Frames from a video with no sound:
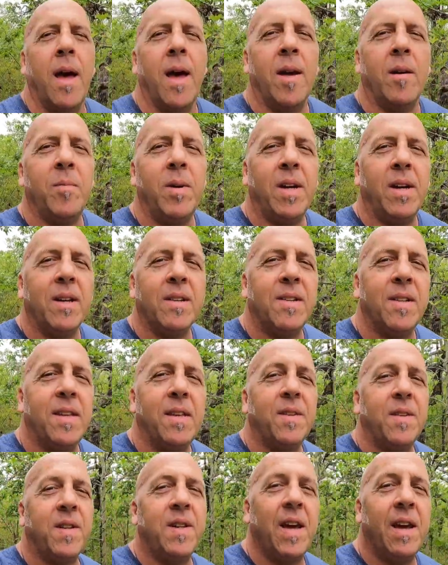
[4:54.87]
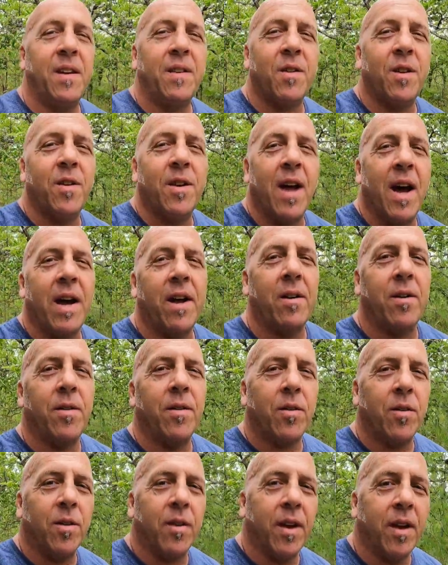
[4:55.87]
And because these snakes are
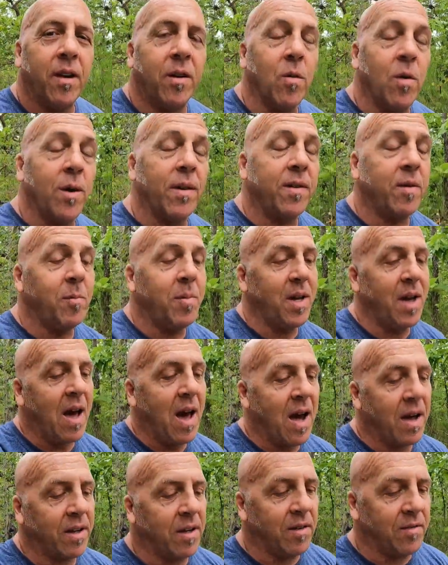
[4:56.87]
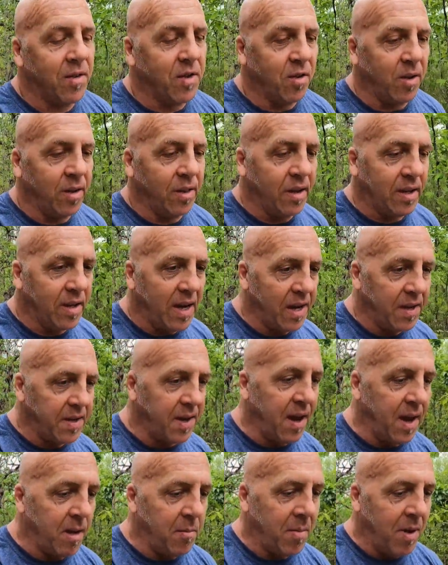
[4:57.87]
diurnal, they're going to be active during the
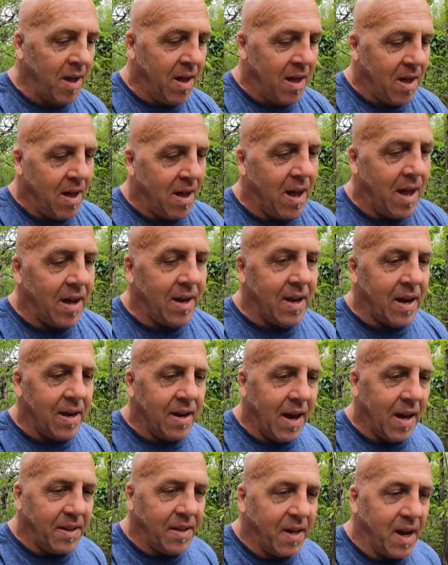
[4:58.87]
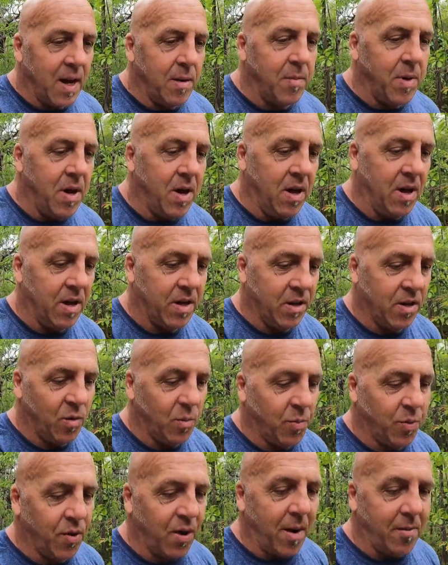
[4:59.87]
daytime. And at nighttime,
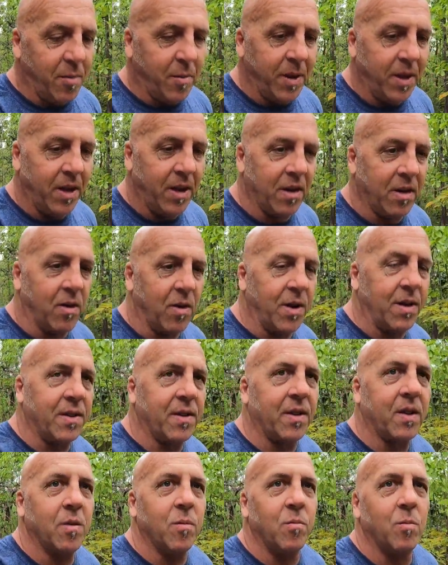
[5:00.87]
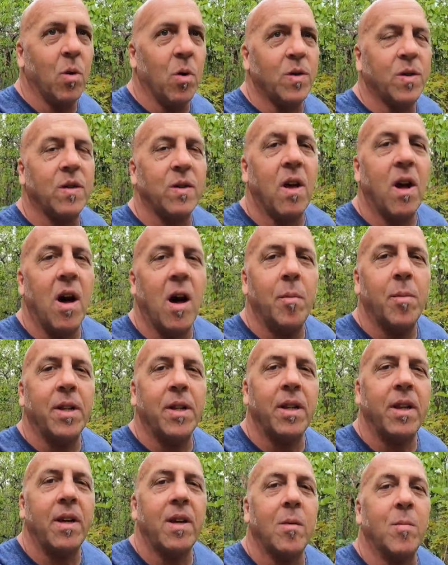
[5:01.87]
you probably are going to most
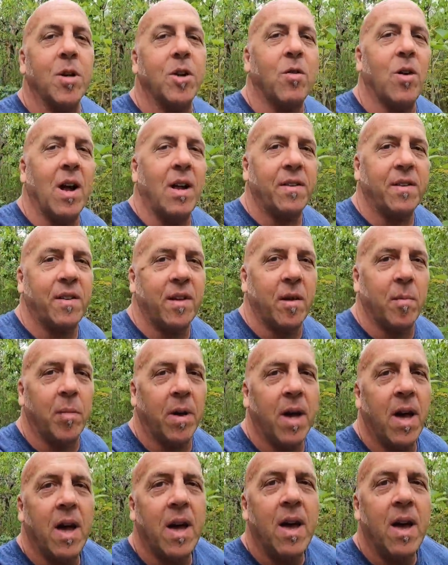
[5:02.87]
commonly come across them